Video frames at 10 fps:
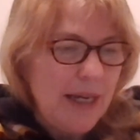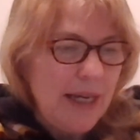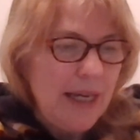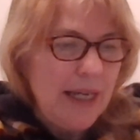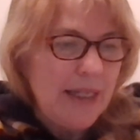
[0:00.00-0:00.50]

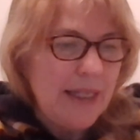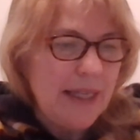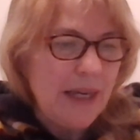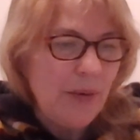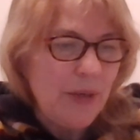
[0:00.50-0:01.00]
He
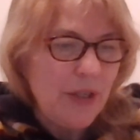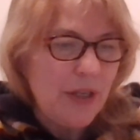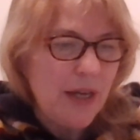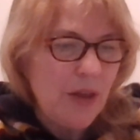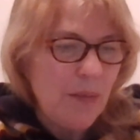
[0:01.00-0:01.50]
distinguished
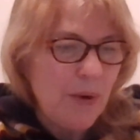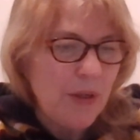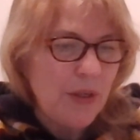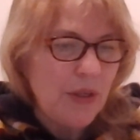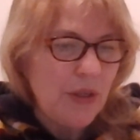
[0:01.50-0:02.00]
another
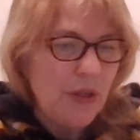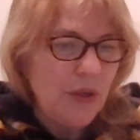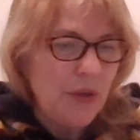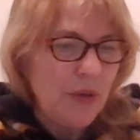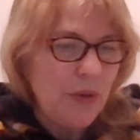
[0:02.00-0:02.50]
person,
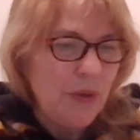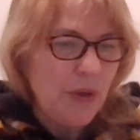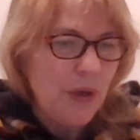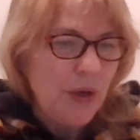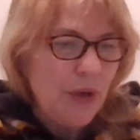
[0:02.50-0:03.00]
too,
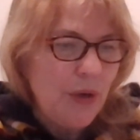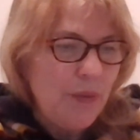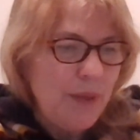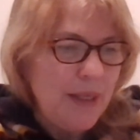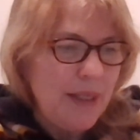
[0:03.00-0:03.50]

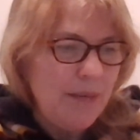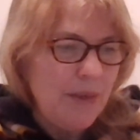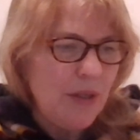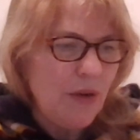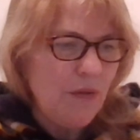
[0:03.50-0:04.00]
whom he seemed
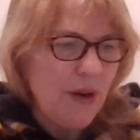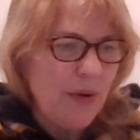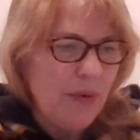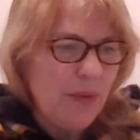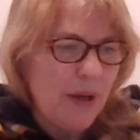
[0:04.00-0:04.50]
to know
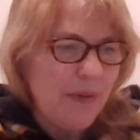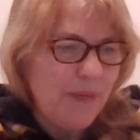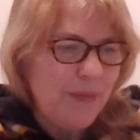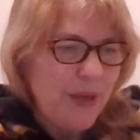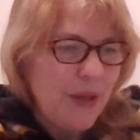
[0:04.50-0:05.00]
very well,
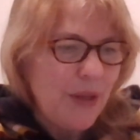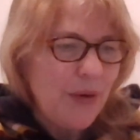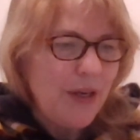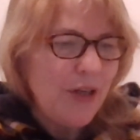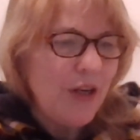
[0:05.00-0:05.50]
though
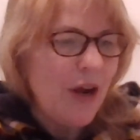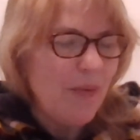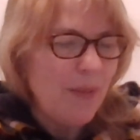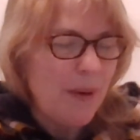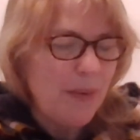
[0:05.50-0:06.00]
he could not
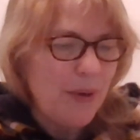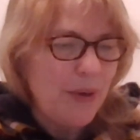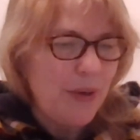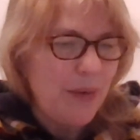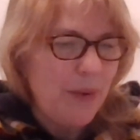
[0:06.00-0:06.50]
remember
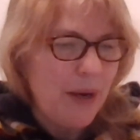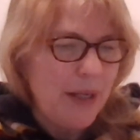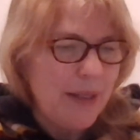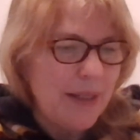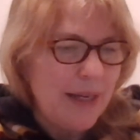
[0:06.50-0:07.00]
who he
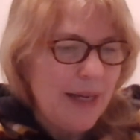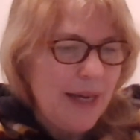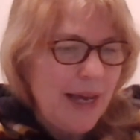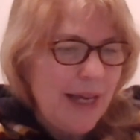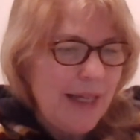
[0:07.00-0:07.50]
was,
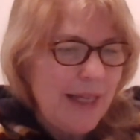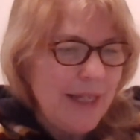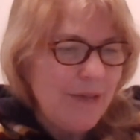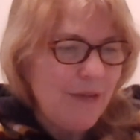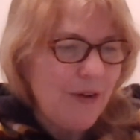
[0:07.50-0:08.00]
and
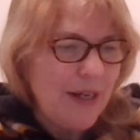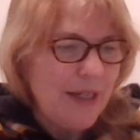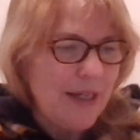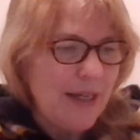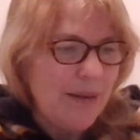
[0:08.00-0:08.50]
this
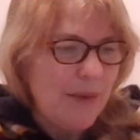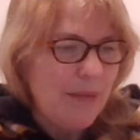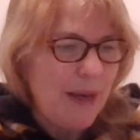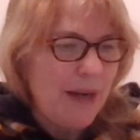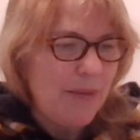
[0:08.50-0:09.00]
fretted him and
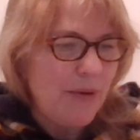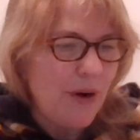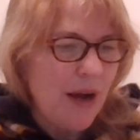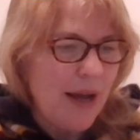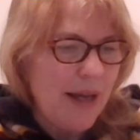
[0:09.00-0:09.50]
made him
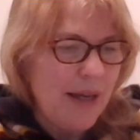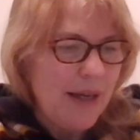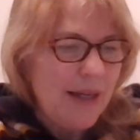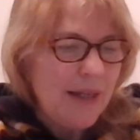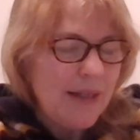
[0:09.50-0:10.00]
cry.
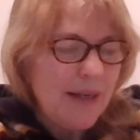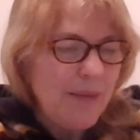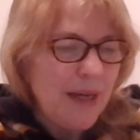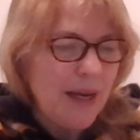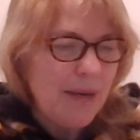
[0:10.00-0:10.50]

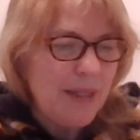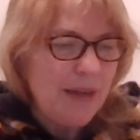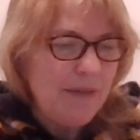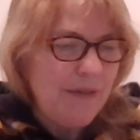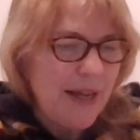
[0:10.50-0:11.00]
Sometimes
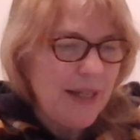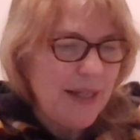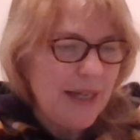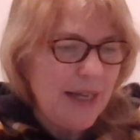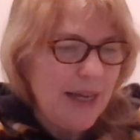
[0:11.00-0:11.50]
he
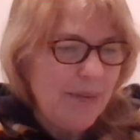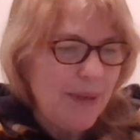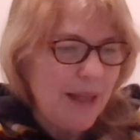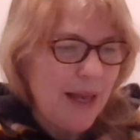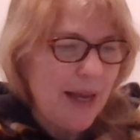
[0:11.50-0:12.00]
fancied he had
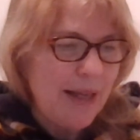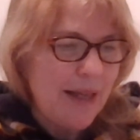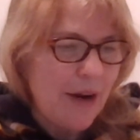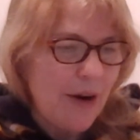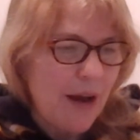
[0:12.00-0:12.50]
been lying
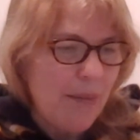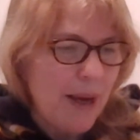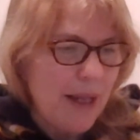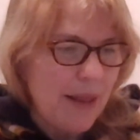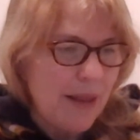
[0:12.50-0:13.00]
there a
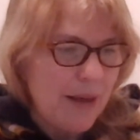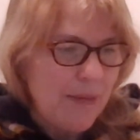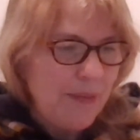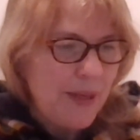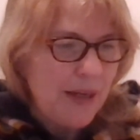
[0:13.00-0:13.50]
month.
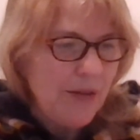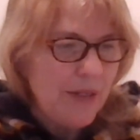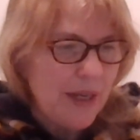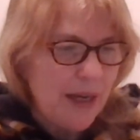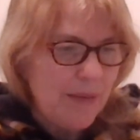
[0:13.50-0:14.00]
At other
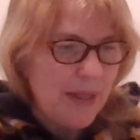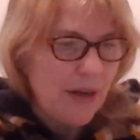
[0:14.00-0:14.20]
times it